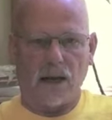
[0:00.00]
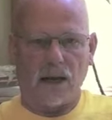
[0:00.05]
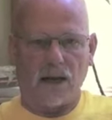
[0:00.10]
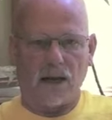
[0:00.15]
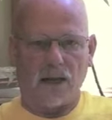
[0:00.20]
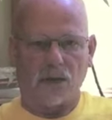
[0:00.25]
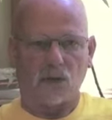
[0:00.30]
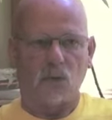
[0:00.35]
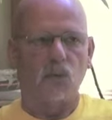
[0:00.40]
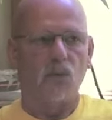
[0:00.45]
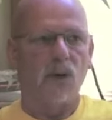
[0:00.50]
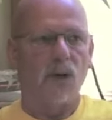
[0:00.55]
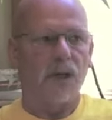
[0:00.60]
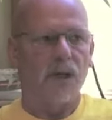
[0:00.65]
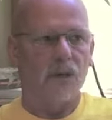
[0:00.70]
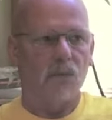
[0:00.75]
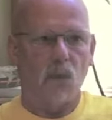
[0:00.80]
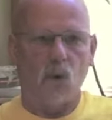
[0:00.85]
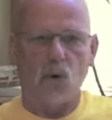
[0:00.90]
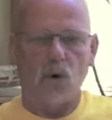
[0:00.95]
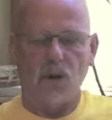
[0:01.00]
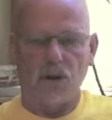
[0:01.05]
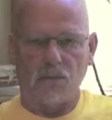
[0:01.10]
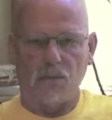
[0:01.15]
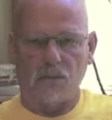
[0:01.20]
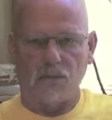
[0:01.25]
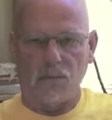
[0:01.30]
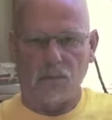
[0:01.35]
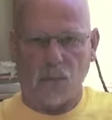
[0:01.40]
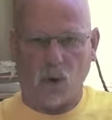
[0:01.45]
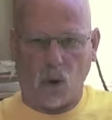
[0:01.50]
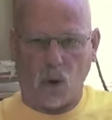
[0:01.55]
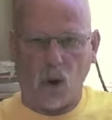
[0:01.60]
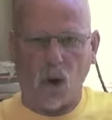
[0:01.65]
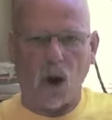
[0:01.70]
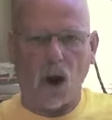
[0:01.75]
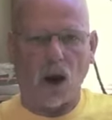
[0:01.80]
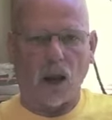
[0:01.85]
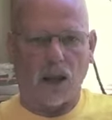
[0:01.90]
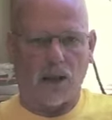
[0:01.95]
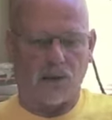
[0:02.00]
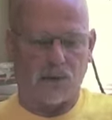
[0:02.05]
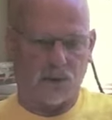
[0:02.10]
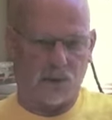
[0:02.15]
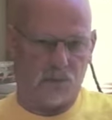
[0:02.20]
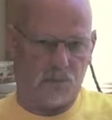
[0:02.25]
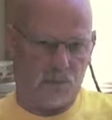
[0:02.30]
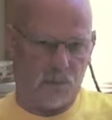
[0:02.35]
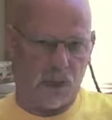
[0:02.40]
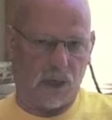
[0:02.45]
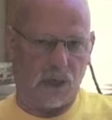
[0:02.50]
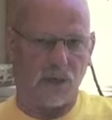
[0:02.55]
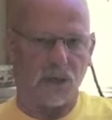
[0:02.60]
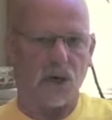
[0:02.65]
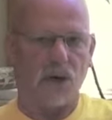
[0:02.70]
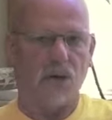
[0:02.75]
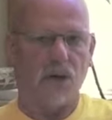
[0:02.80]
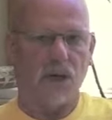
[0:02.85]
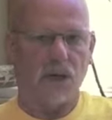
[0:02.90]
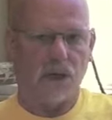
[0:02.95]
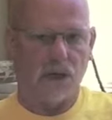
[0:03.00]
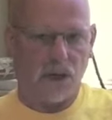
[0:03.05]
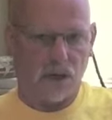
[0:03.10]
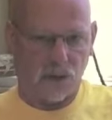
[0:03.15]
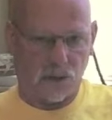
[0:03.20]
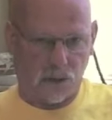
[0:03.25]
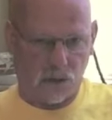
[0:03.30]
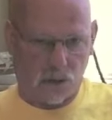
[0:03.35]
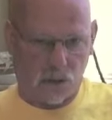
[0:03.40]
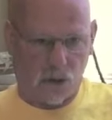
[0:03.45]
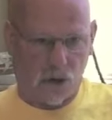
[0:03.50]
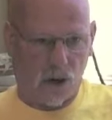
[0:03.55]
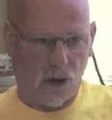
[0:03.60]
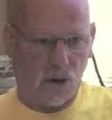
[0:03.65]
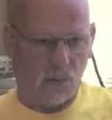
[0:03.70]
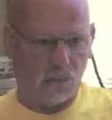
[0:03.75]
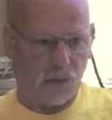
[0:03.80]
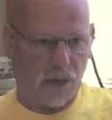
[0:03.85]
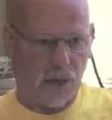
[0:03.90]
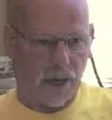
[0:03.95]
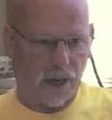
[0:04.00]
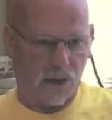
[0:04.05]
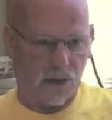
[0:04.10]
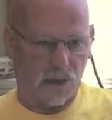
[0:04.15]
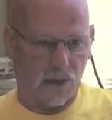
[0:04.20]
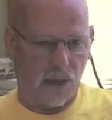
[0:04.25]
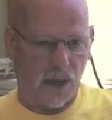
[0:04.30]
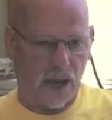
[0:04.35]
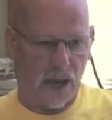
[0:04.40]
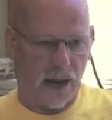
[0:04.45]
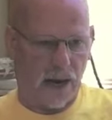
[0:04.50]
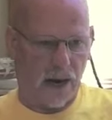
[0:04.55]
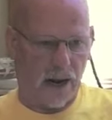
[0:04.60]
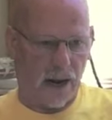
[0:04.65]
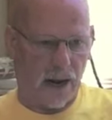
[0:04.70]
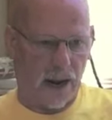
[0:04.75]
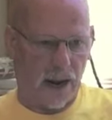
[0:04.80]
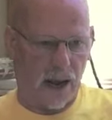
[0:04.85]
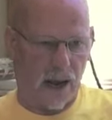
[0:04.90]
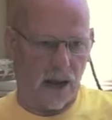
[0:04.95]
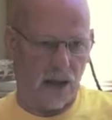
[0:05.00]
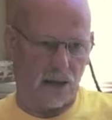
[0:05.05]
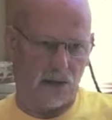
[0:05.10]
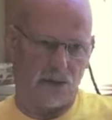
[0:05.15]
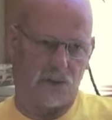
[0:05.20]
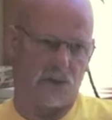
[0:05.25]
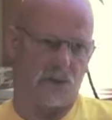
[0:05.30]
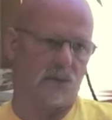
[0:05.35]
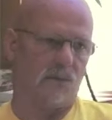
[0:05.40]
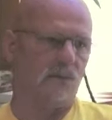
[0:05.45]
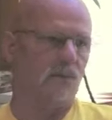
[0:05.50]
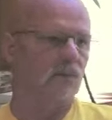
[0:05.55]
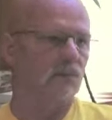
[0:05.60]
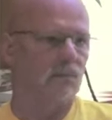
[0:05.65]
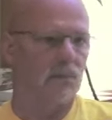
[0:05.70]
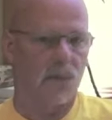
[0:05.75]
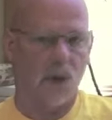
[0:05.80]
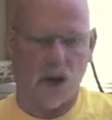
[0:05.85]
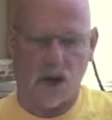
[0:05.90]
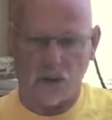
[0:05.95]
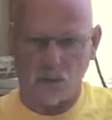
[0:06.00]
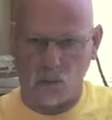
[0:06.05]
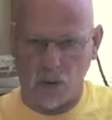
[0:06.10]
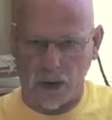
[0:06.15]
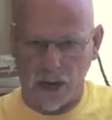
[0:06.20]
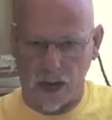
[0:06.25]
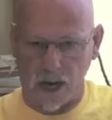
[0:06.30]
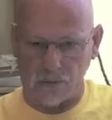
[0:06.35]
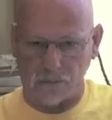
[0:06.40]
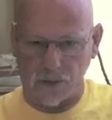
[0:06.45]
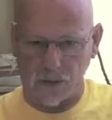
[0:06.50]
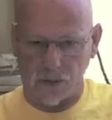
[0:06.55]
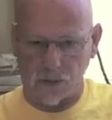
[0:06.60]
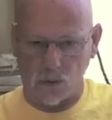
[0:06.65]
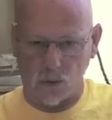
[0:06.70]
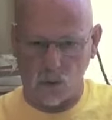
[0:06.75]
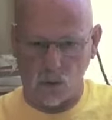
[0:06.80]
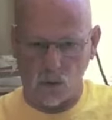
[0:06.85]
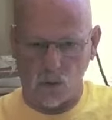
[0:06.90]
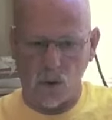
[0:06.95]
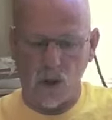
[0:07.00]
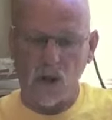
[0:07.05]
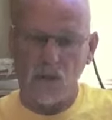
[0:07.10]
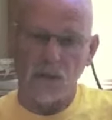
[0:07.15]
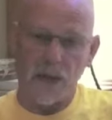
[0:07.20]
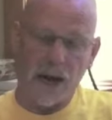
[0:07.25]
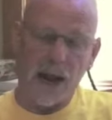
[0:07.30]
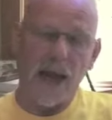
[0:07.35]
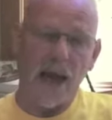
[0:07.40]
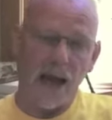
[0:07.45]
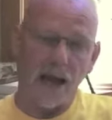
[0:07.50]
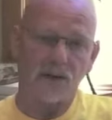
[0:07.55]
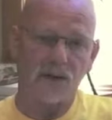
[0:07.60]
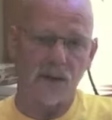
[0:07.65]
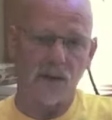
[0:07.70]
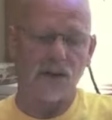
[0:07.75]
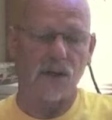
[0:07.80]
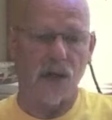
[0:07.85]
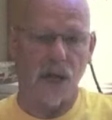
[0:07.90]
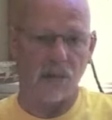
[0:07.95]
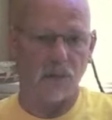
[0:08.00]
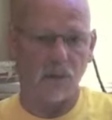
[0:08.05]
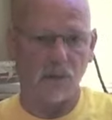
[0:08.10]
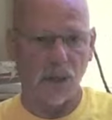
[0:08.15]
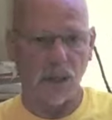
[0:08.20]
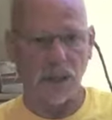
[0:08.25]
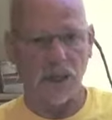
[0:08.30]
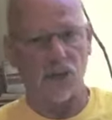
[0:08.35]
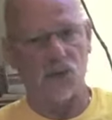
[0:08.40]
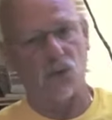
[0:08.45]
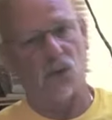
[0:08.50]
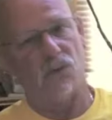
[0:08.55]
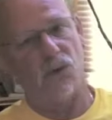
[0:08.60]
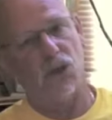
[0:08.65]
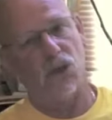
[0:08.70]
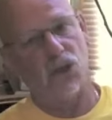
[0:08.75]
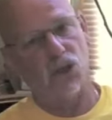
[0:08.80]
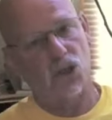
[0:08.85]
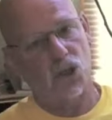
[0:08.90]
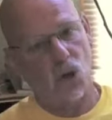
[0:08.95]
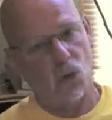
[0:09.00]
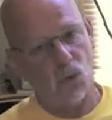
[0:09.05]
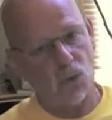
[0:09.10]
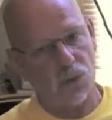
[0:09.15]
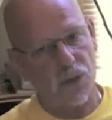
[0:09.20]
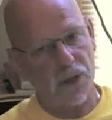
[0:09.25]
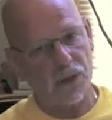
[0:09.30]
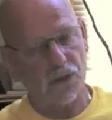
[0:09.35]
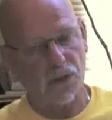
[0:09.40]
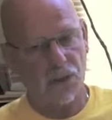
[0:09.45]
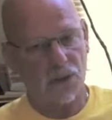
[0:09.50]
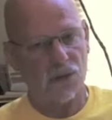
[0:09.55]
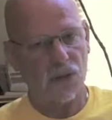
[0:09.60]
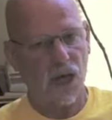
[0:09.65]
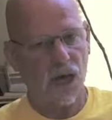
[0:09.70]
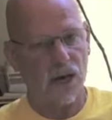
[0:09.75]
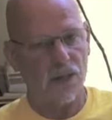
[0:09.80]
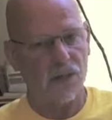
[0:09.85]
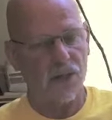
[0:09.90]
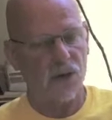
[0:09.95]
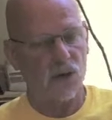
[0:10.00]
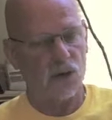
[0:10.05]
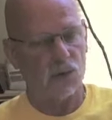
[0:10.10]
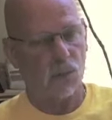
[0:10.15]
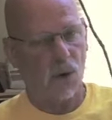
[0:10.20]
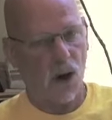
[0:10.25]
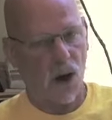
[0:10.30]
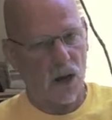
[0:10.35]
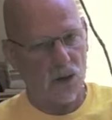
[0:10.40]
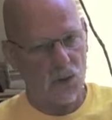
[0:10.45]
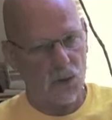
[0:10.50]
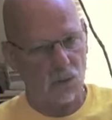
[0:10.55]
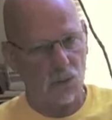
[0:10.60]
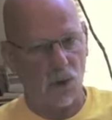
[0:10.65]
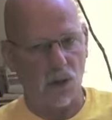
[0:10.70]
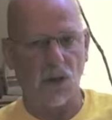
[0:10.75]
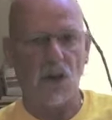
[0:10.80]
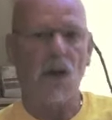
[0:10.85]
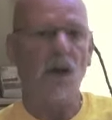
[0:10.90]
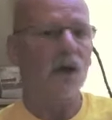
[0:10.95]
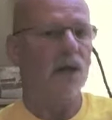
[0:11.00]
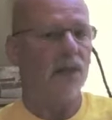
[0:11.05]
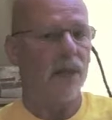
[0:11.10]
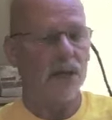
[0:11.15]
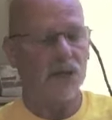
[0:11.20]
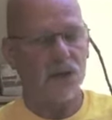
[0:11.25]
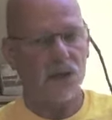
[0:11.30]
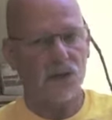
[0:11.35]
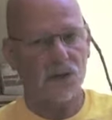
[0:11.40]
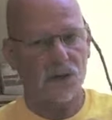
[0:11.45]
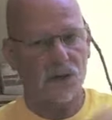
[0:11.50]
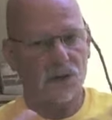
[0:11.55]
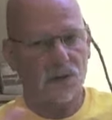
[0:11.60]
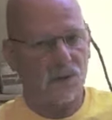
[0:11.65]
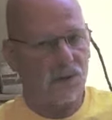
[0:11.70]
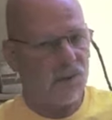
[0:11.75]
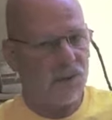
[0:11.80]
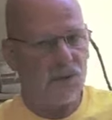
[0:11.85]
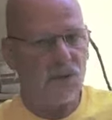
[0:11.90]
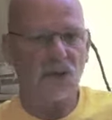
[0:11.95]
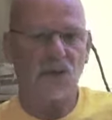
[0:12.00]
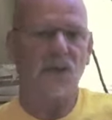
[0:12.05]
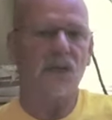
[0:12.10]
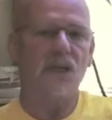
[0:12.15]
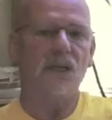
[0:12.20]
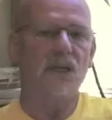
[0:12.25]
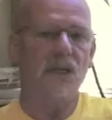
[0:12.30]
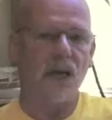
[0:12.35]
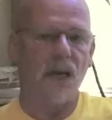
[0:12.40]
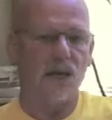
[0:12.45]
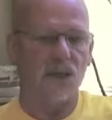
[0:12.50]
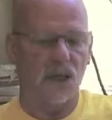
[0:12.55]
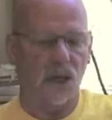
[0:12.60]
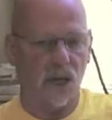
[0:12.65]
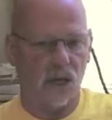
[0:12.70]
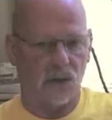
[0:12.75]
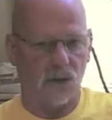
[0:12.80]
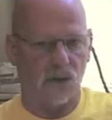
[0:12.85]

It's really more the lawless military-industrial complex that has gotten way out of control that has these capabilities. So if you don't think that this kind of thing is possible, you just need to educate